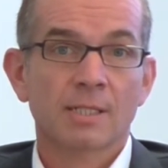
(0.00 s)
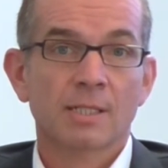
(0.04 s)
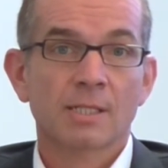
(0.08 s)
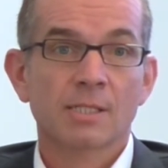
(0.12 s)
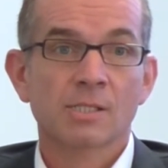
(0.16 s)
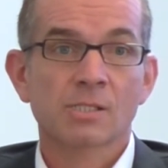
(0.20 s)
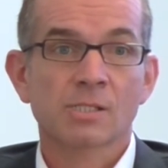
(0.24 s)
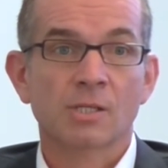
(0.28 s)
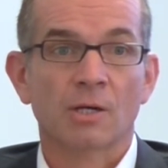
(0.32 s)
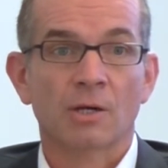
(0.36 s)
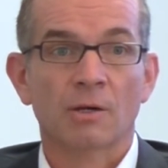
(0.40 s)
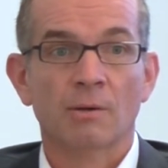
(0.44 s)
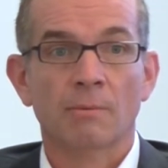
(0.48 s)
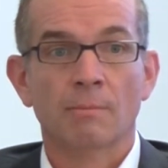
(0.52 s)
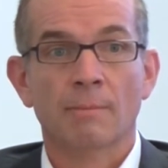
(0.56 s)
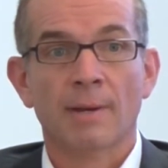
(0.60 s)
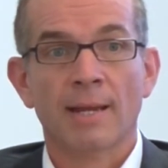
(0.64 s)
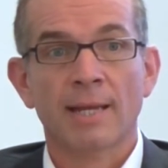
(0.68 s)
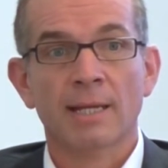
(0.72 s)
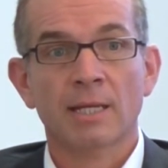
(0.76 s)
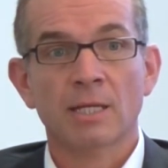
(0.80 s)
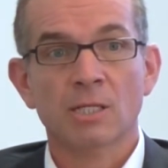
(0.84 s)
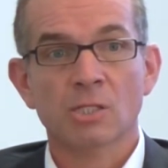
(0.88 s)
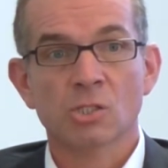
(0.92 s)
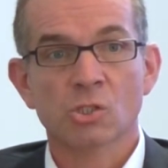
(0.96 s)
So
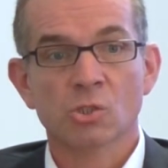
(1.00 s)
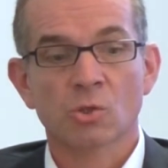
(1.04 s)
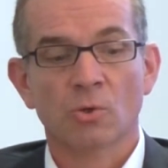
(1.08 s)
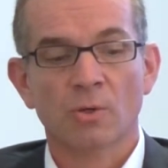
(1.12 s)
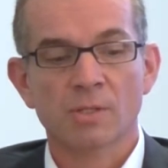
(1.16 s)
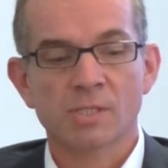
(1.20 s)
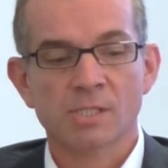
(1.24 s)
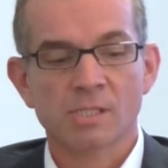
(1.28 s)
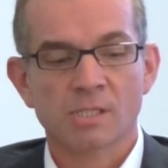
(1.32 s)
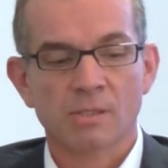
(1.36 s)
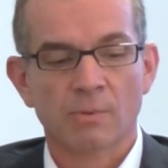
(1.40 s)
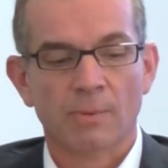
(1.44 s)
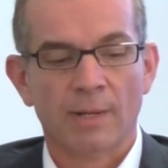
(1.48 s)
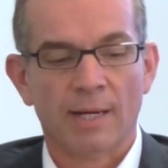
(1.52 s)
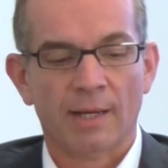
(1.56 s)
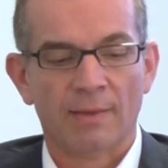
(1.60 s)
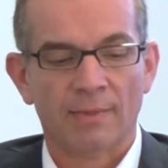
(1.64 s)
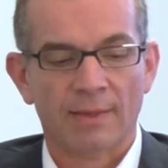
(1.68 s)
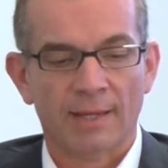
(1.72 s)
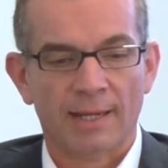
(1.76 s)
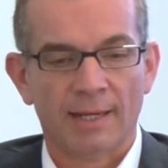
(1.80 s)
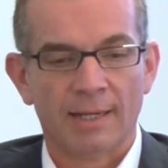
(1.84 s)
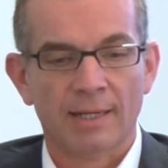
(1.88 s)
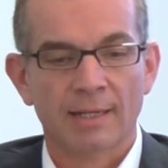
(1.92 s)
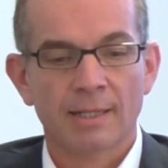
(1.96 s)
making choices around
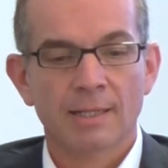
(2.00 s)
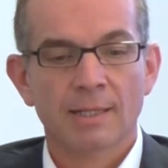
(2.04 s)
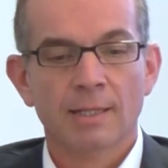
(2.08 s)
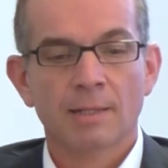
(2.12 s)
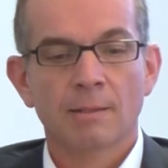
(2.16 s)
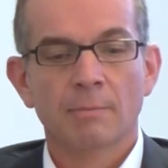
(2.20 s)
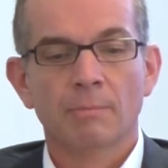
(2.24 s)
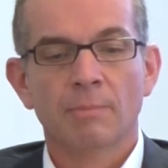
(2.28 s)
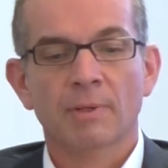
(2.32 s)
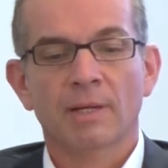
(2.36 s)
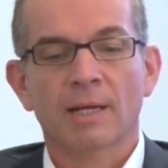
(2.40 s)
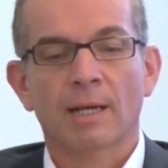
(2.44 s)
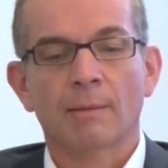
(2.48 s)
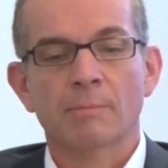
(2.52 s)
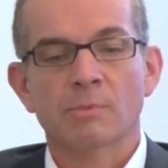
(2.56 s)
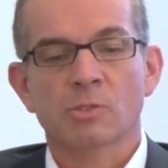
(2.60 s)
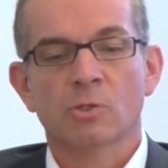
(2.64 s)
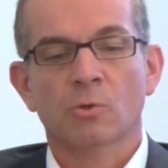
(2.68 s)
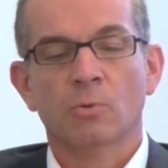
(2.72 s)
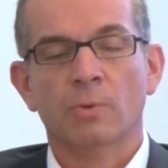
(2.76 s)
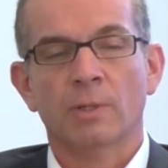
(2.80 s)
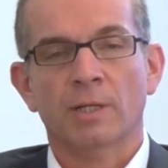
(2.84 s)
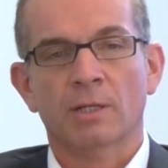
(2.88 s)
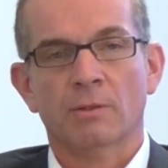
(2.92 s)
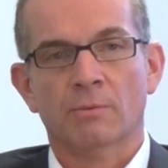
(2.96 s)
that becomes
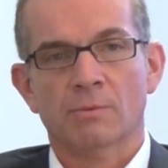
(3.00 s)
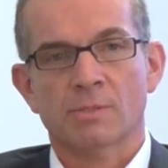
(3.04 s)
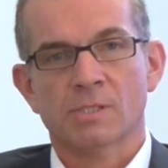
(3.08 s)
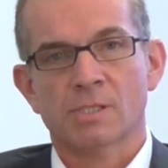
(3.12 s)
critical.